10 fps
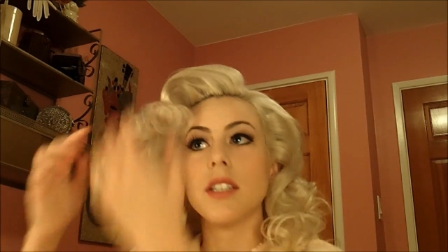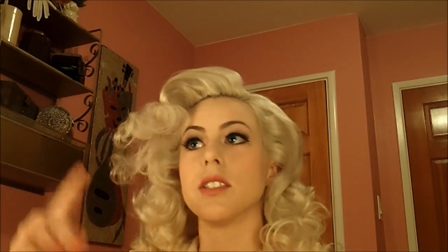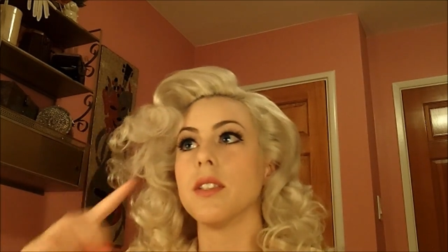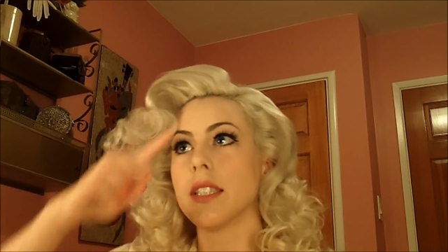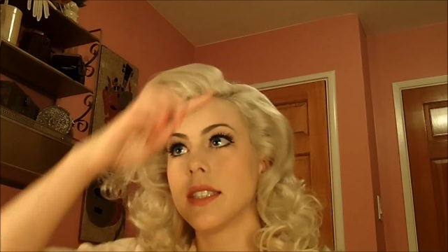
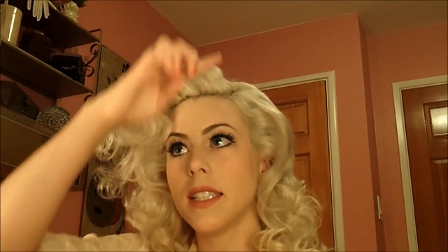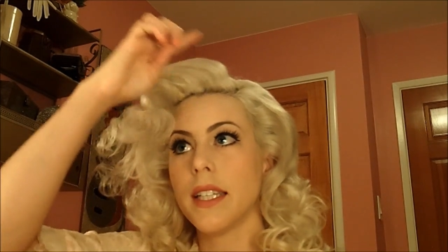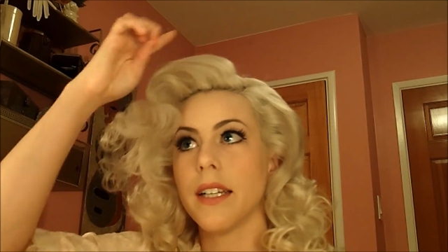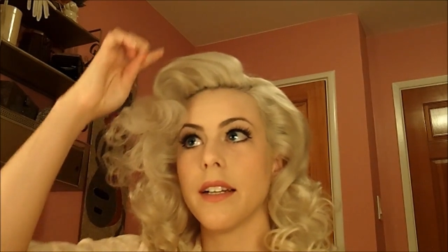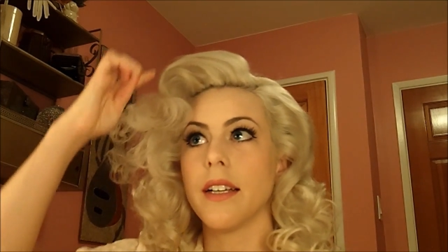So you can see
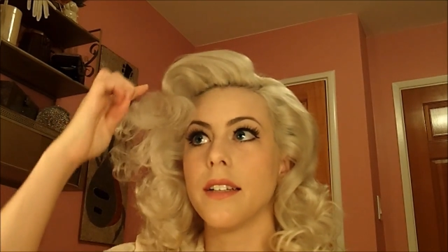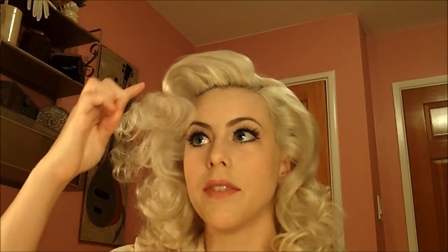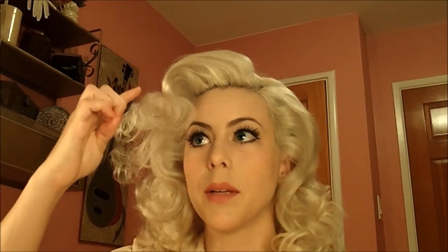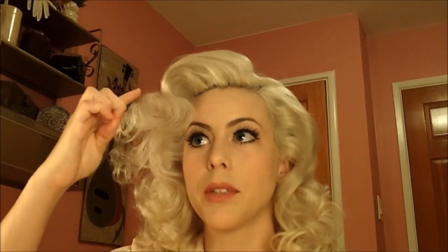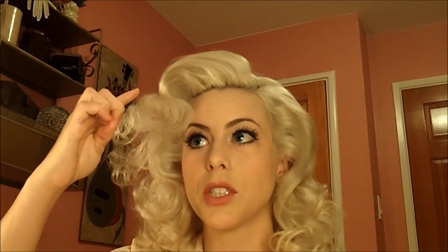here, it
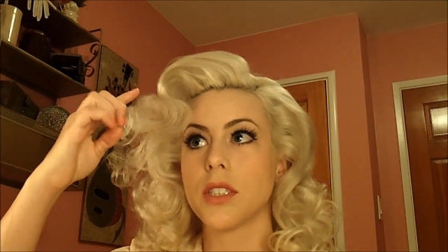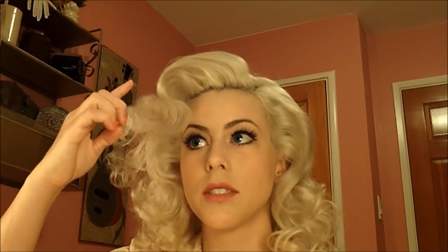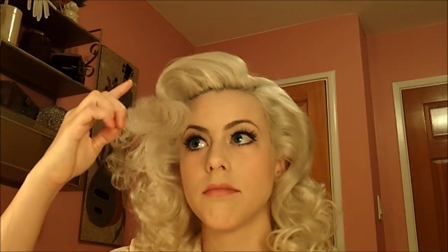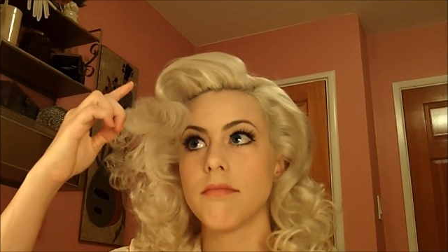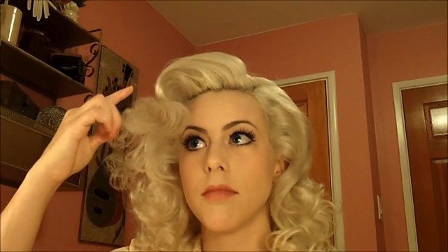very much
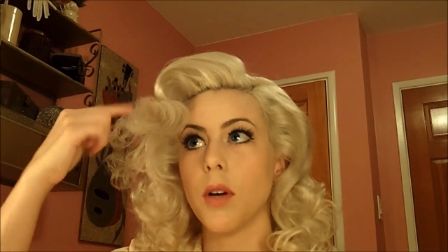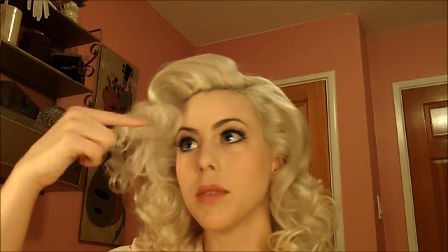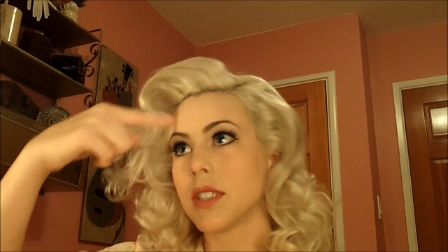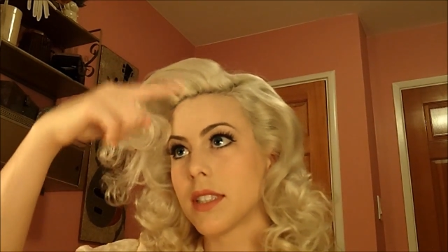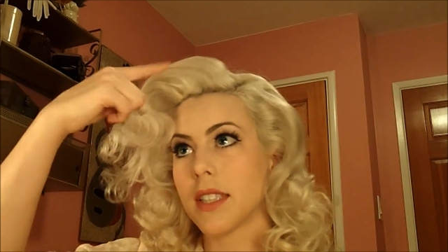
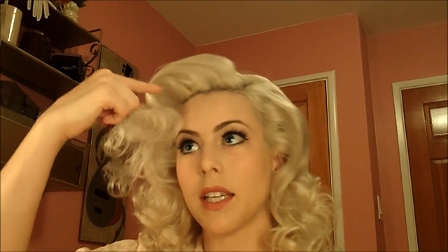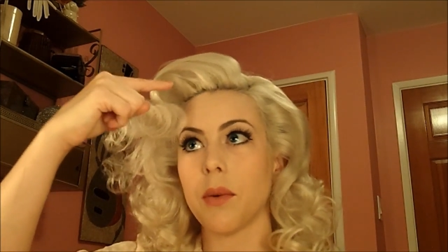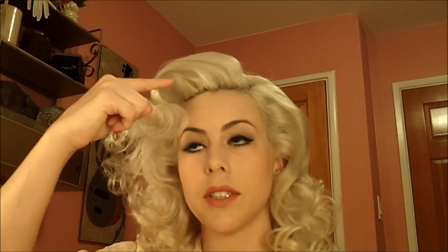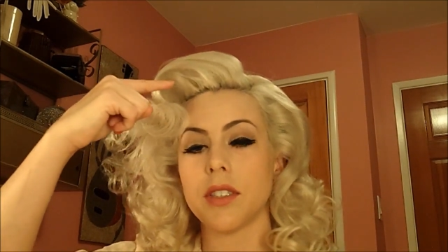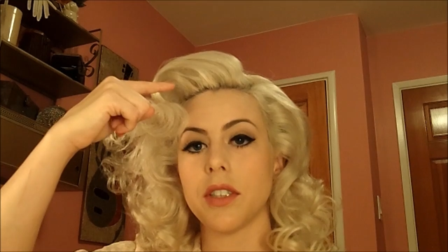almost looks like it
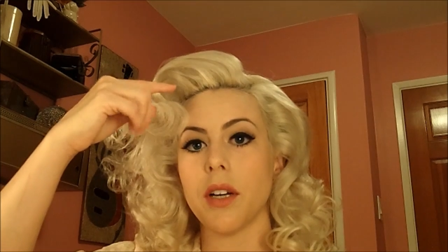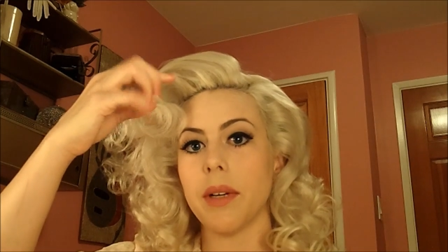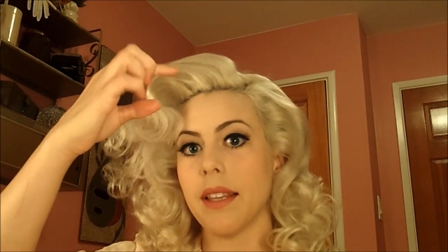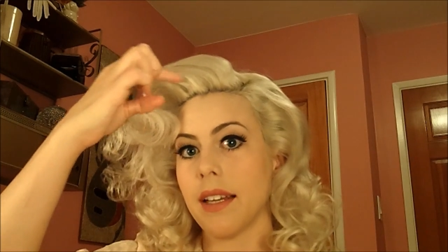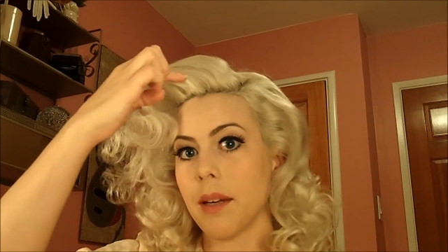wants to go
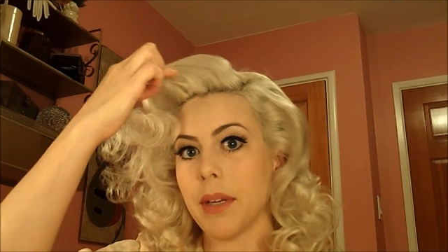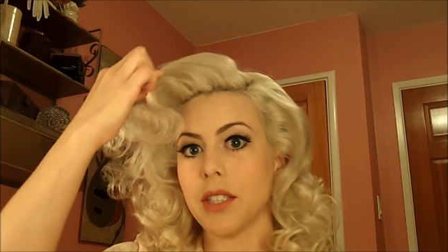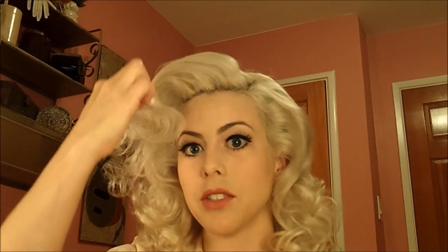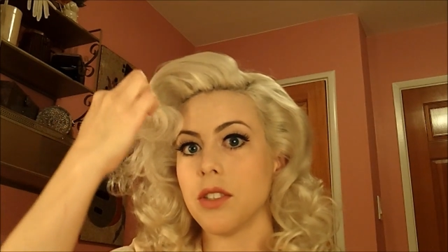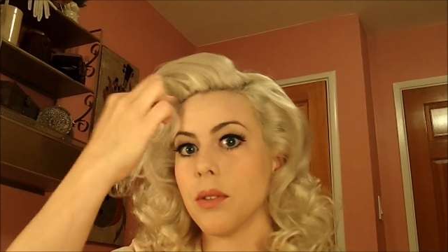in, like I
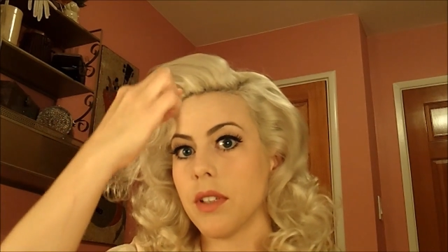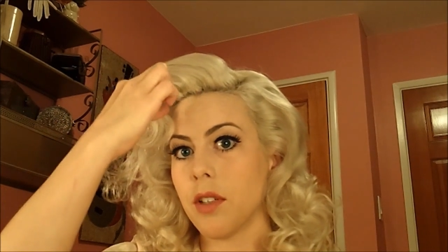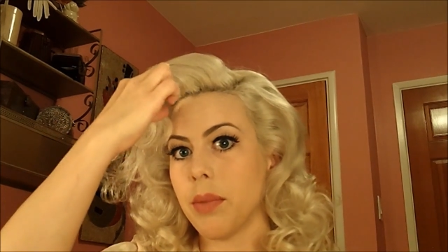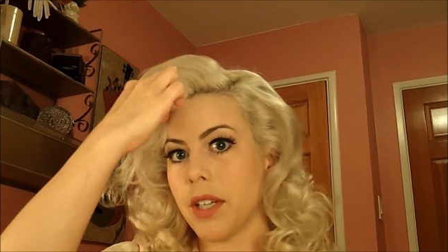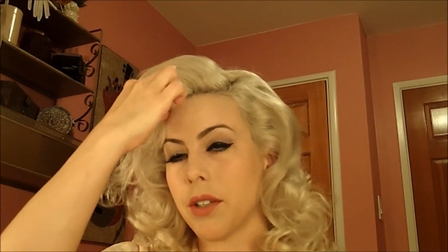might just do a
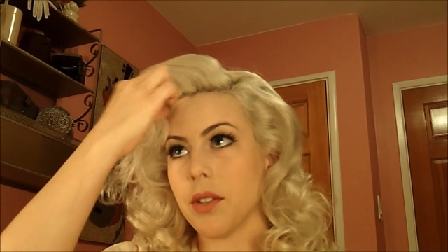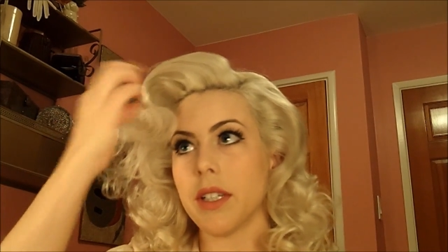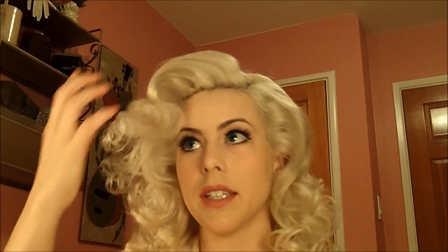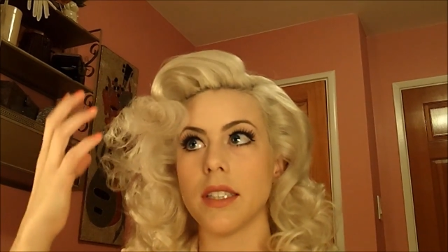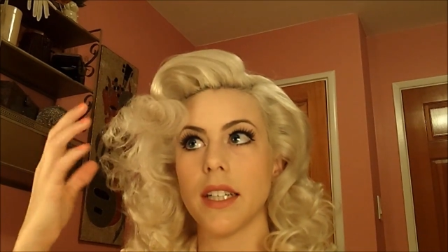little pin curl
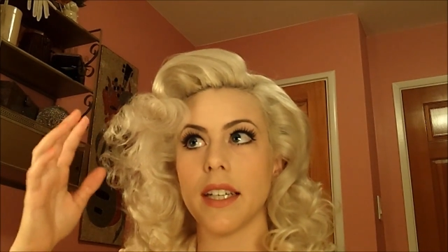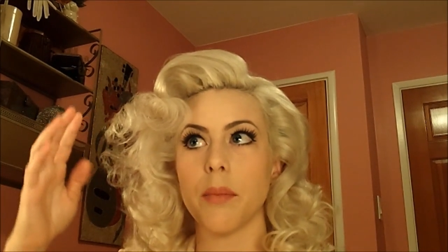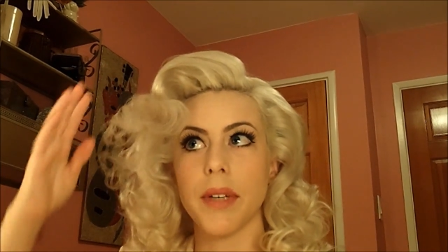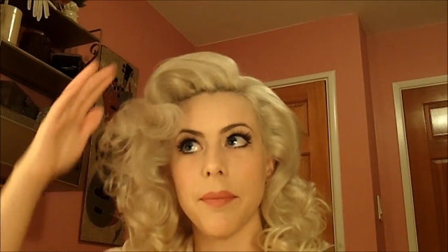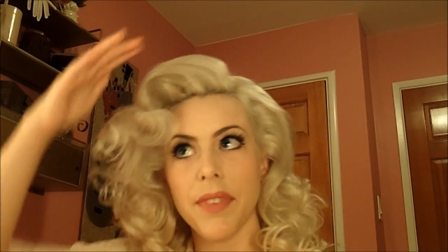here and tuck
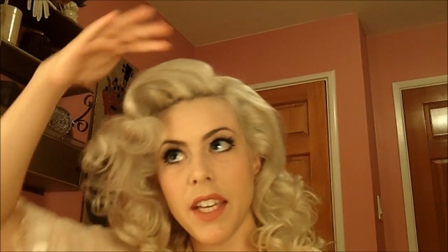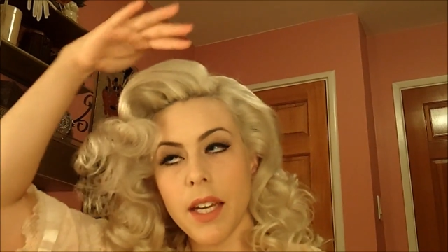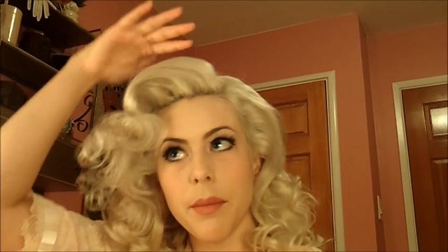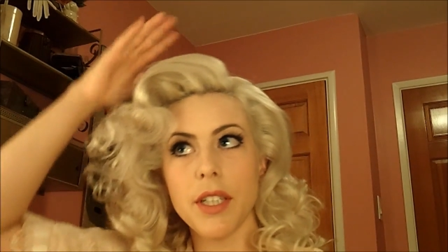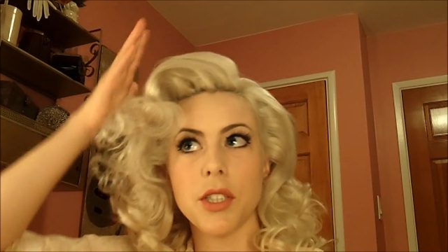it, but
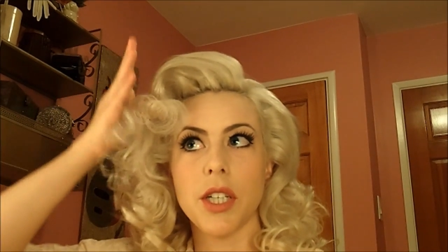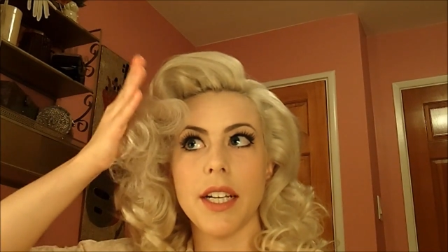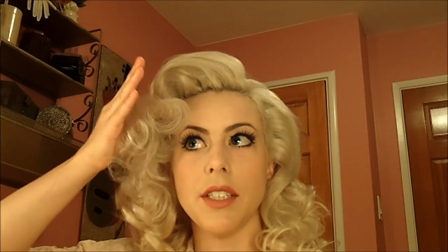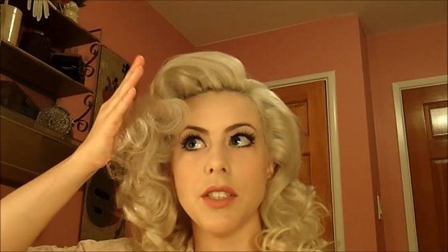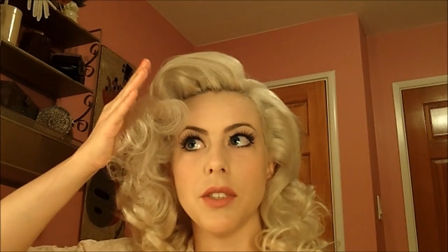I'm going to try
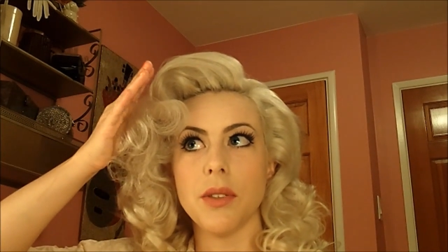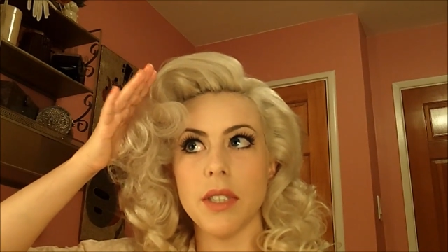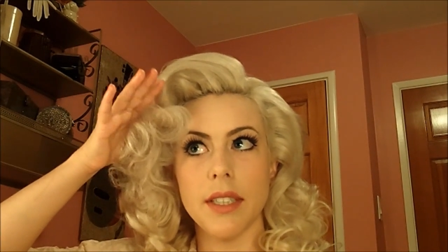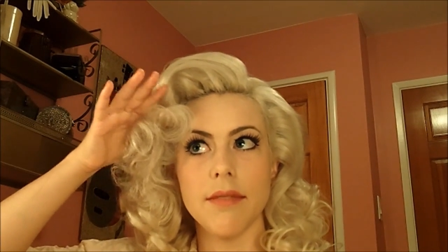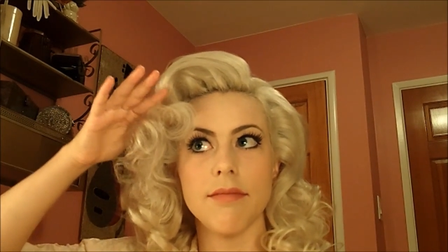and do
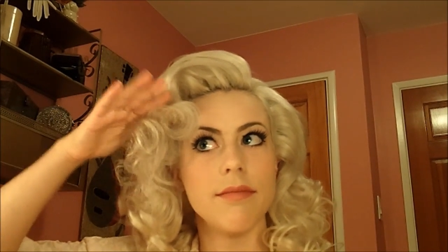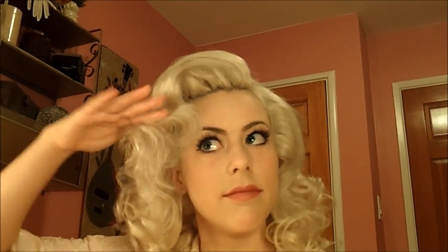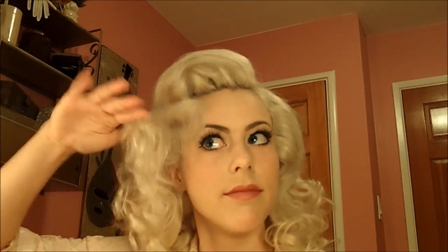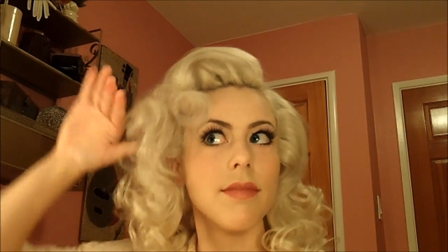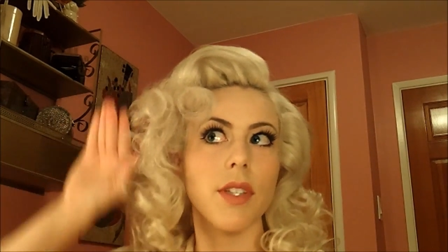a
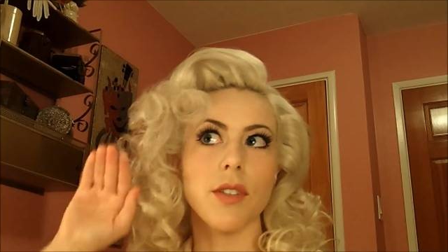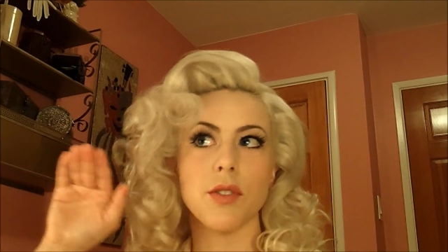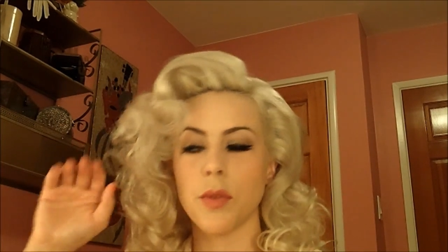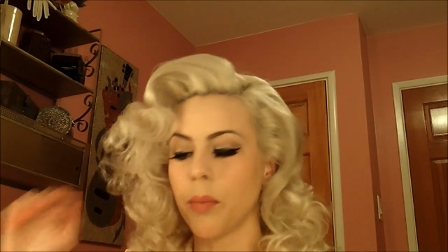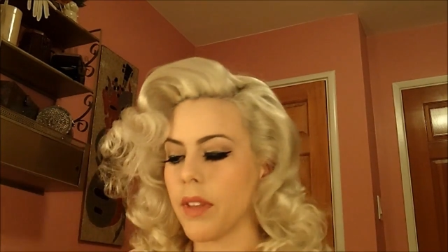little
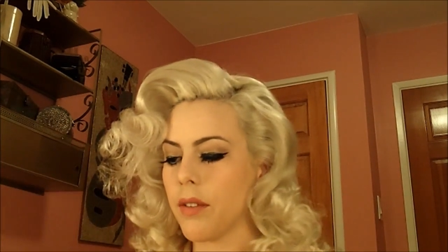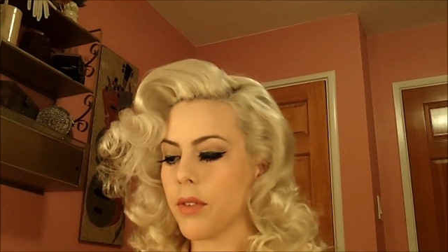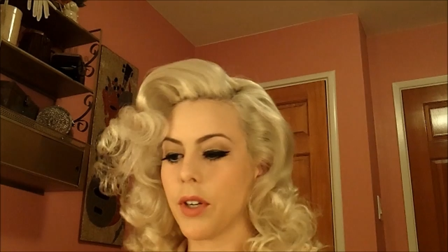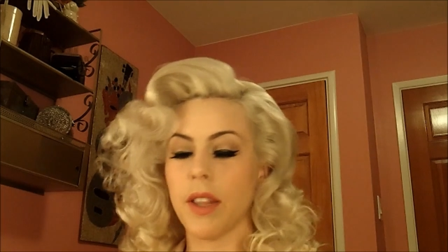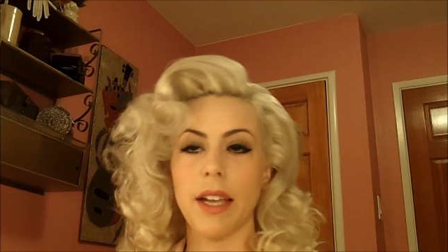swoop thing
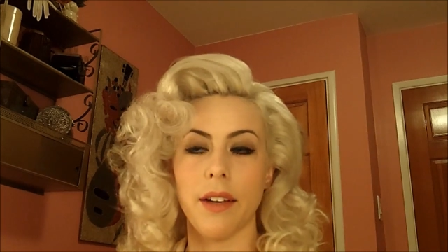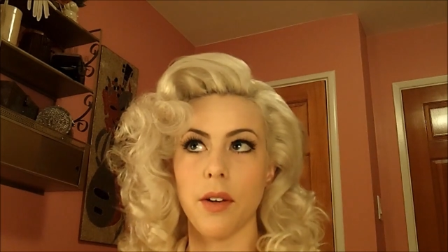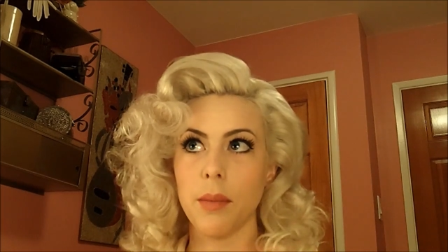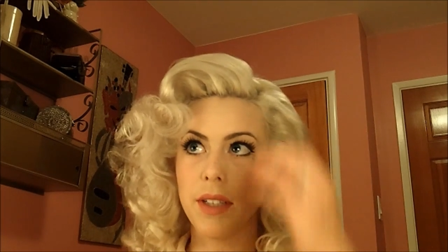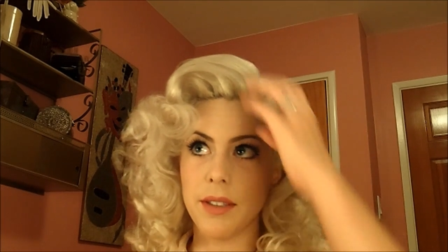for you like I
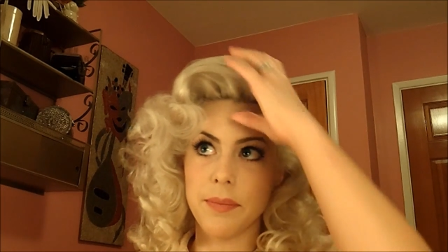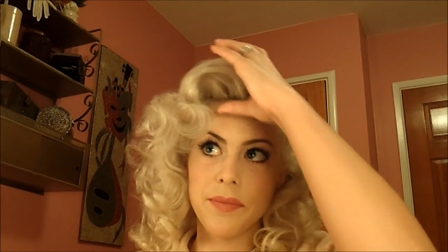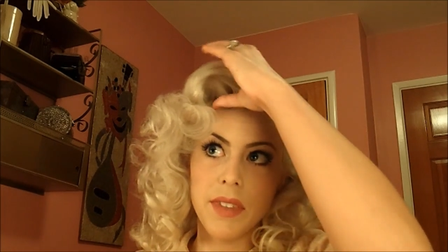normally do.